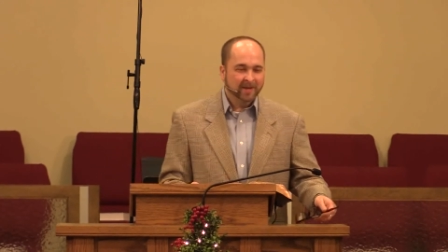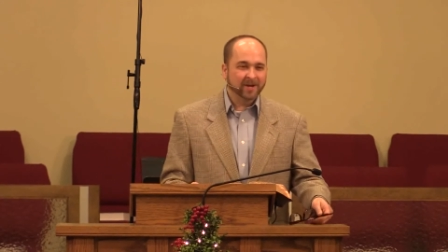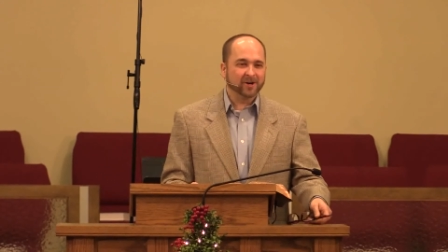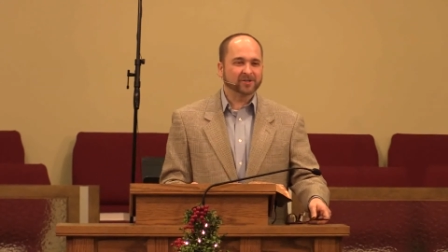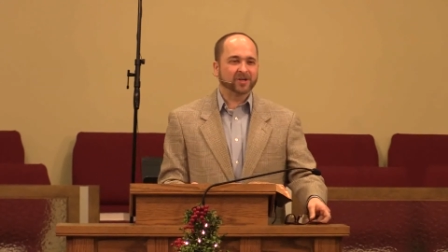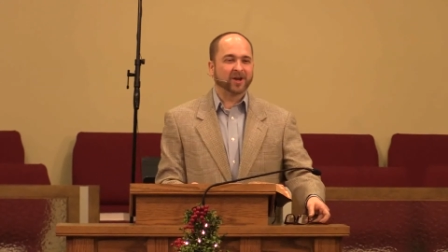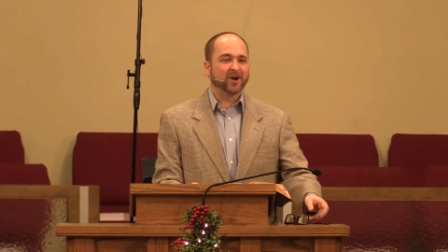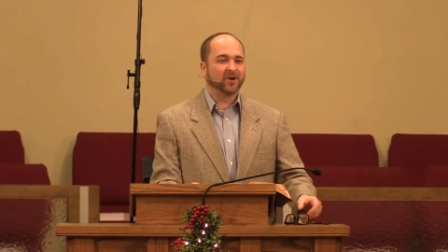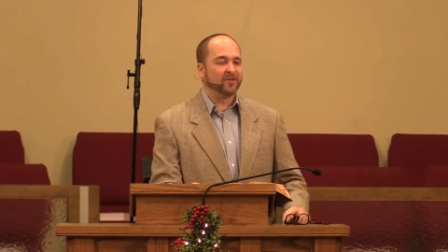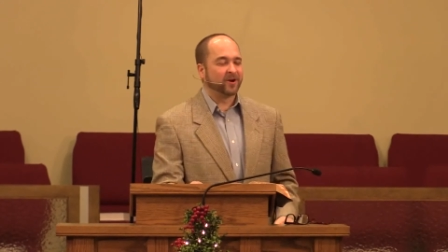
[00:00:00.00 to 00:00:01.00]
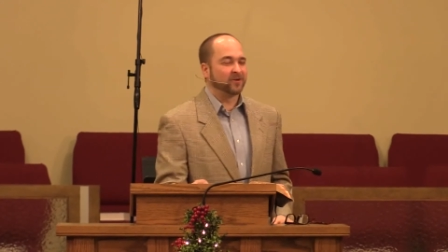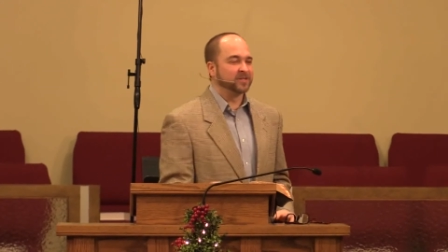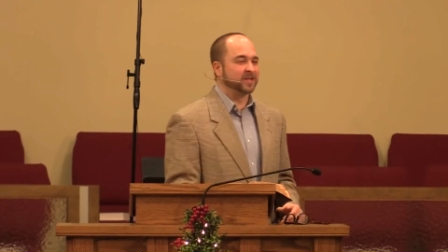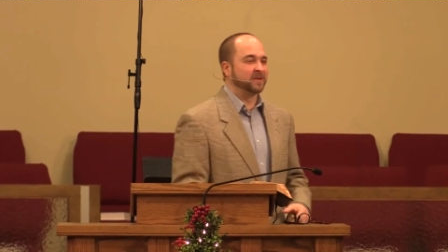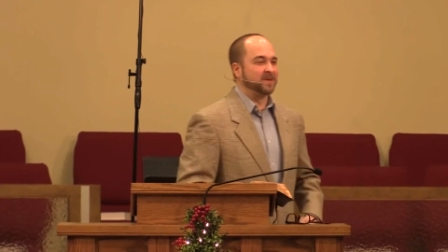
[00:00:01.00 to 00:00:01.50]
years ago, there
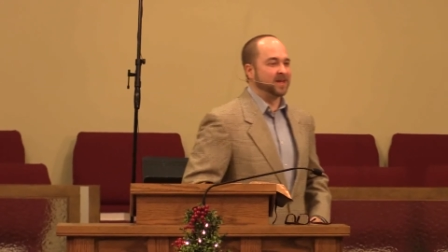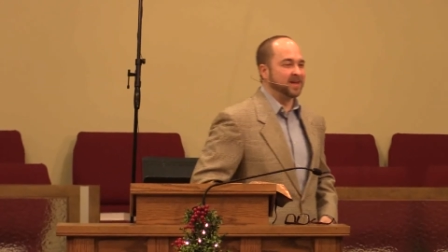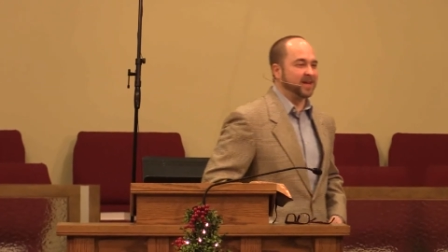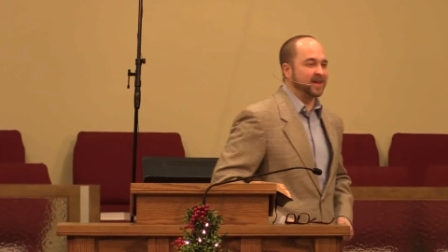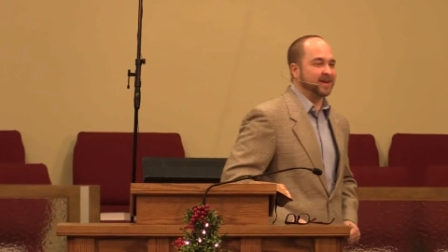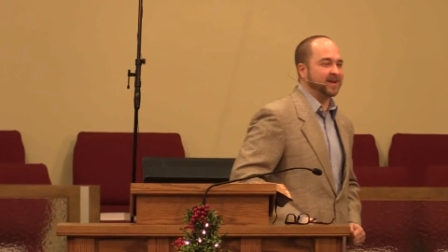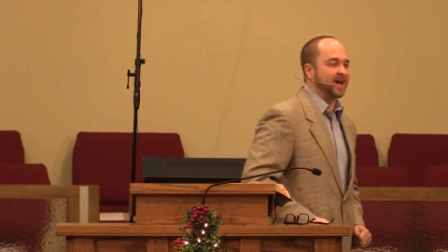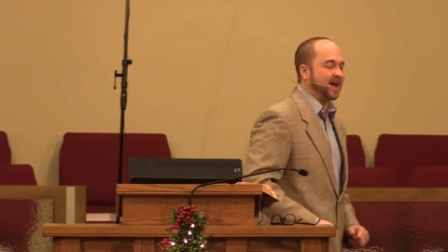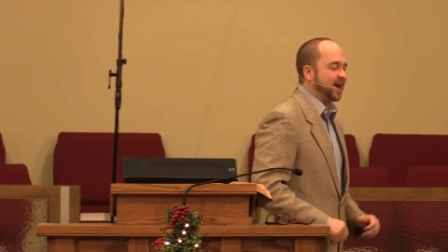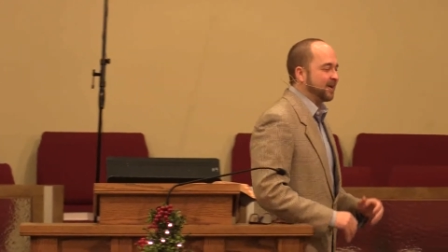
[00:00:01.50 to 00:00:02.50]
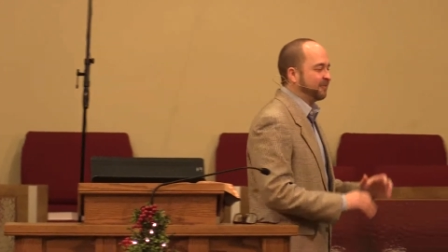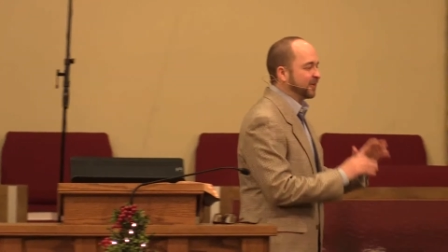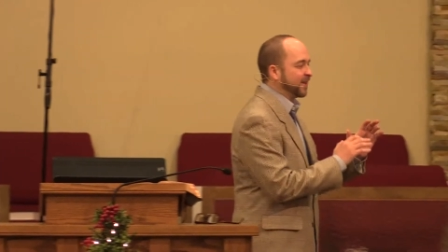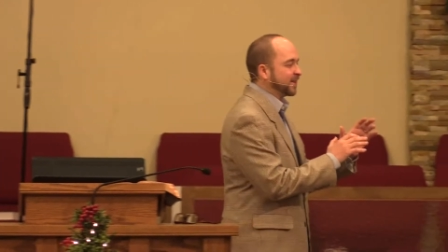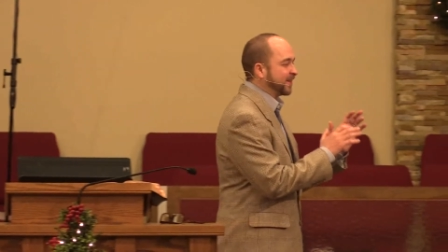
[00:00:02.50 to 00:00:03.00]
was a comedian, and I, I
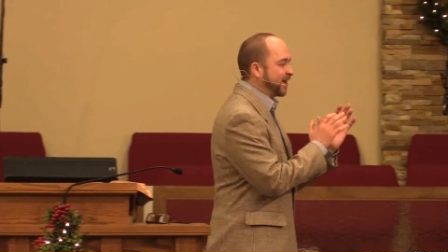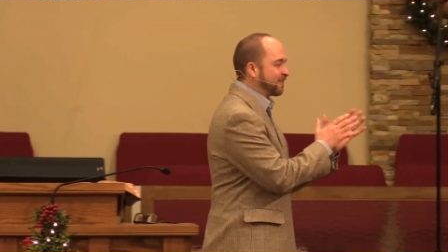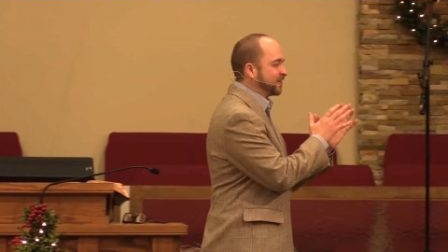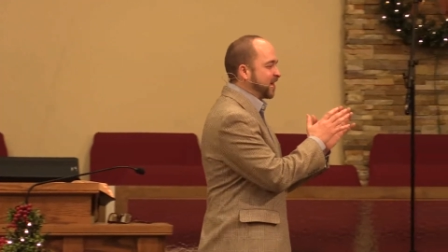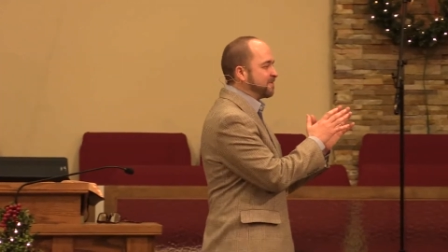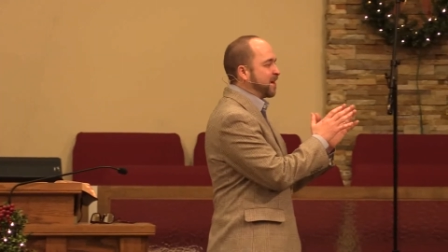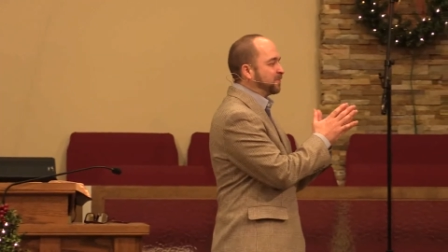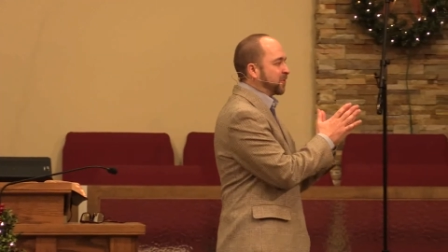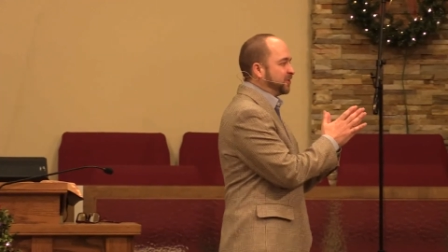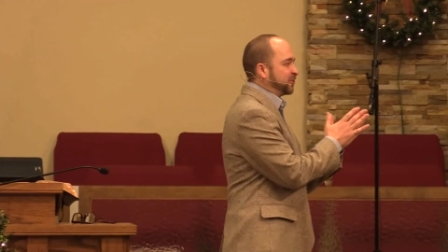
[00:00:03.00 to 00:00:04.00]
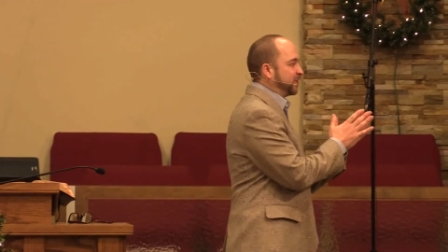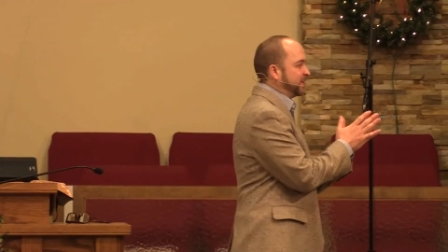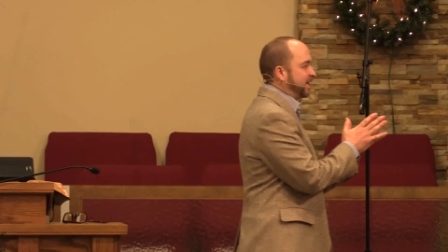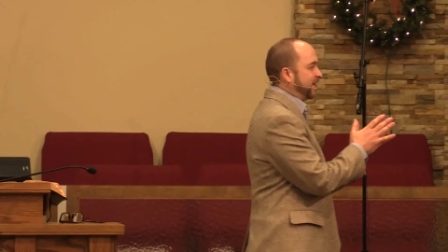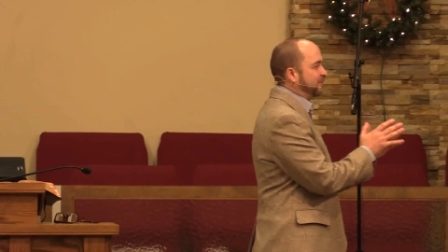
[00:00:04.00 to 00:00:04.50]
feel like that every time I preach on
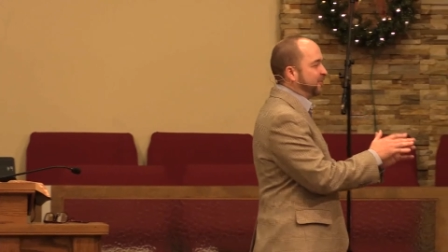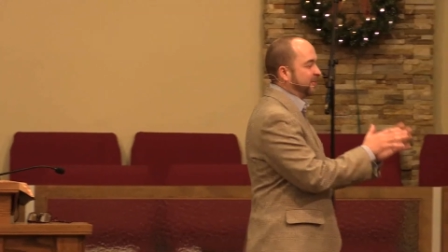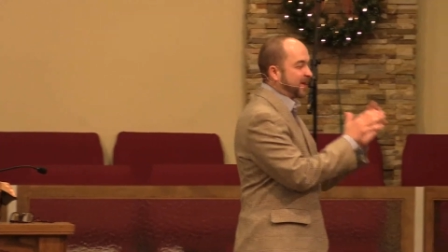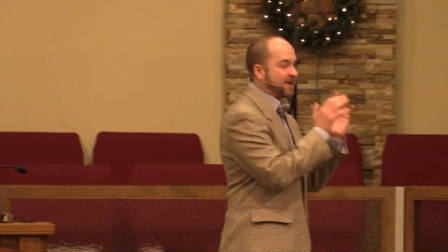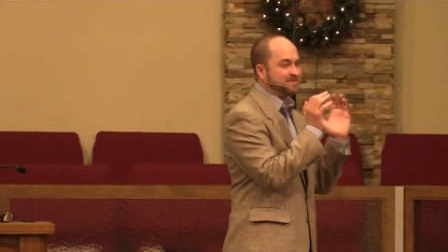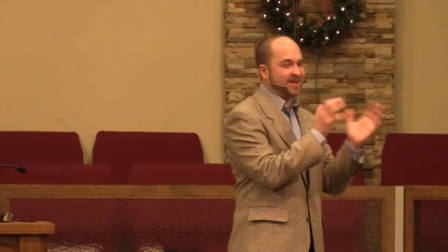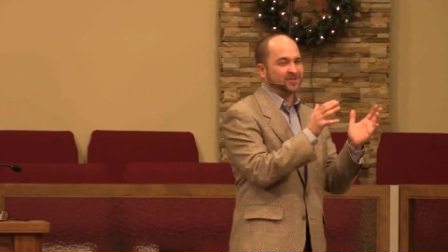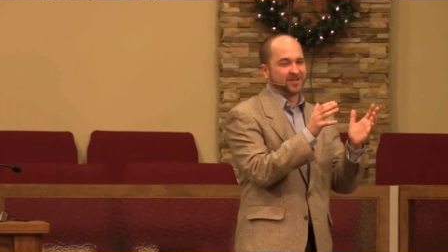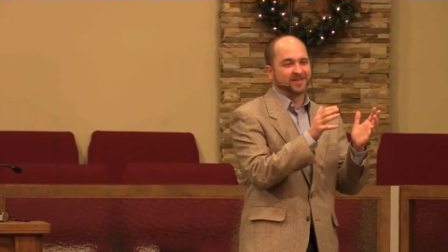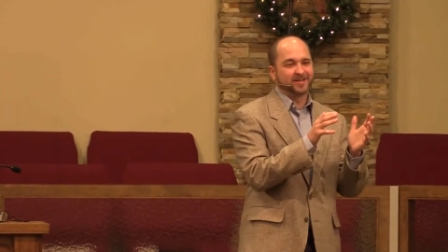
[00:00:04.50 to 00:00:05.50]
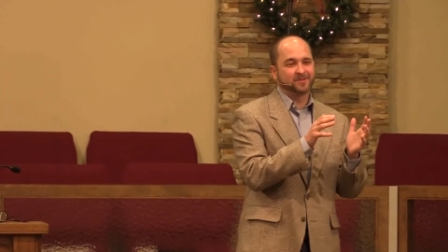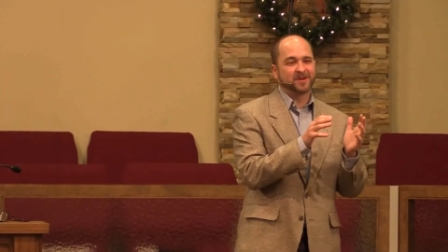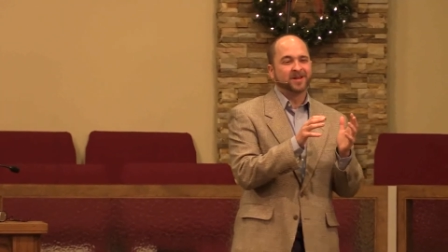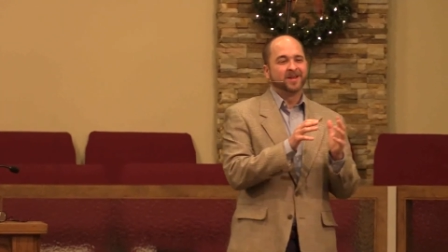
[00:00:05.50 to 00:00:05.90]
the devil that I mention this, but